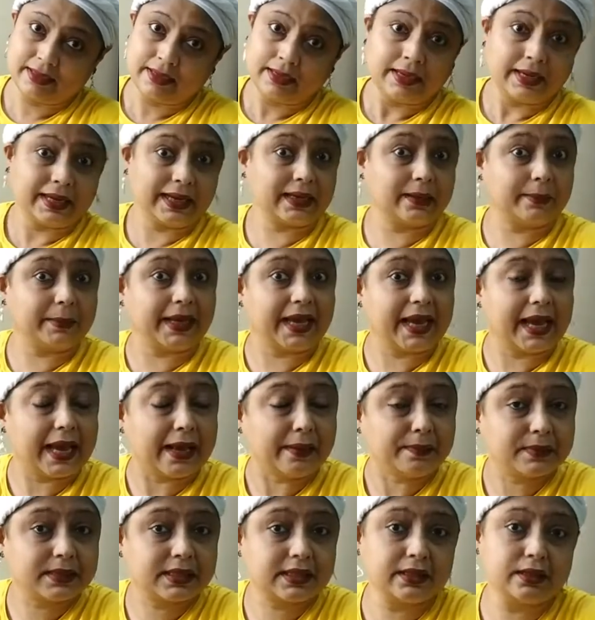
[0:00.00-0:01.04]
It will be
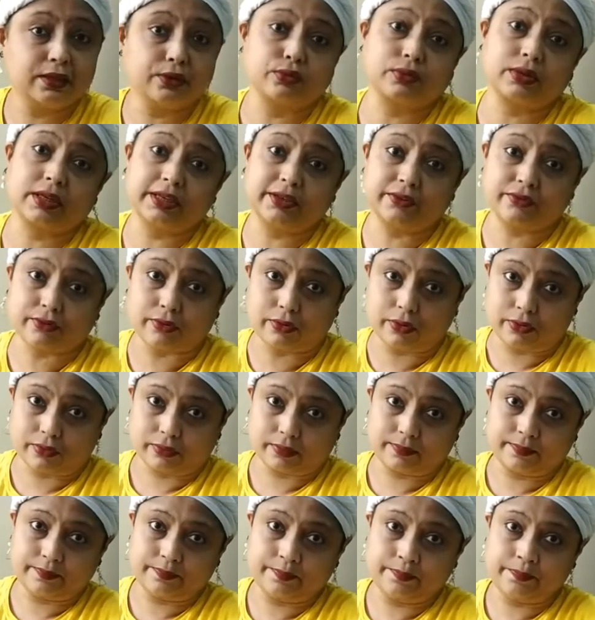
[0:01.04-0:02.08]
absolutely wrong.